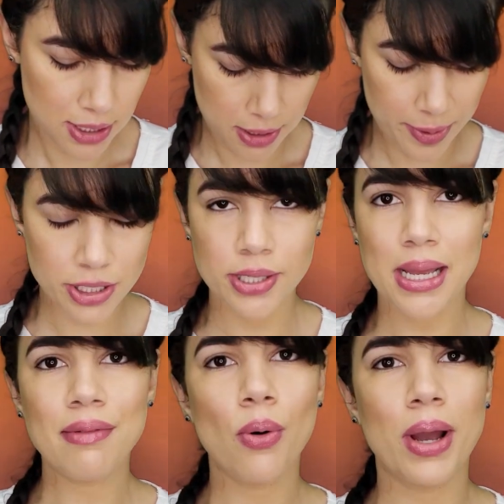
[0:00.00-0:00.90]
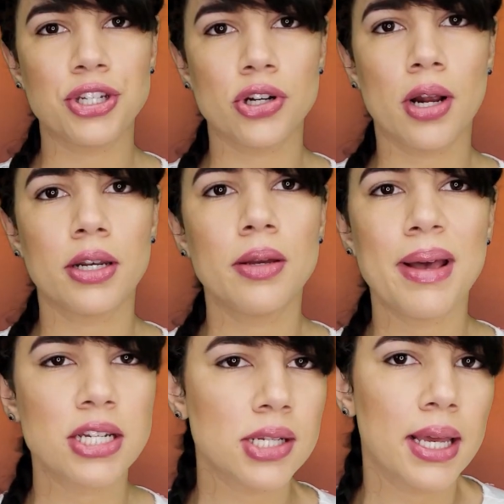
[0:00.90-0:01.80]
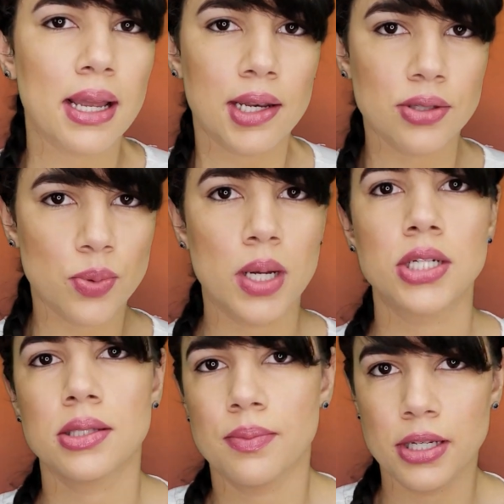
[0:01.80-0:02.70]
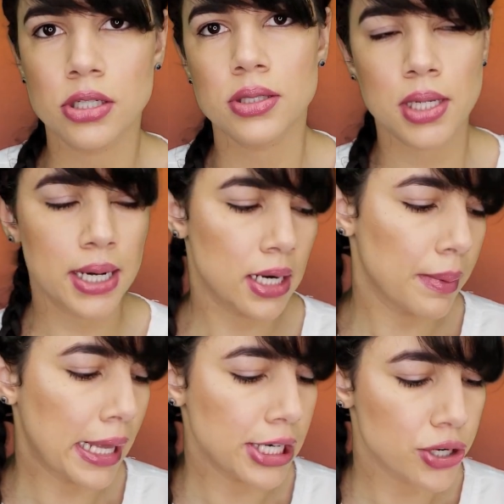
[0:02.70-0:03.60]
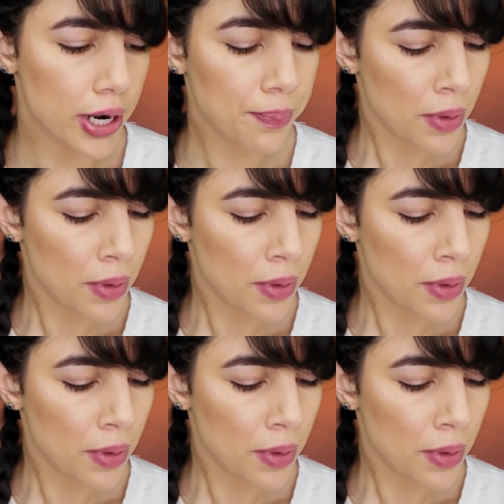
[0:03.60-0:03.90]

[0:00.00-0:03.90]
Especially, I have a white shirt on. You imagine, like, I do swatches, my shirt's gonna end up getting dirty.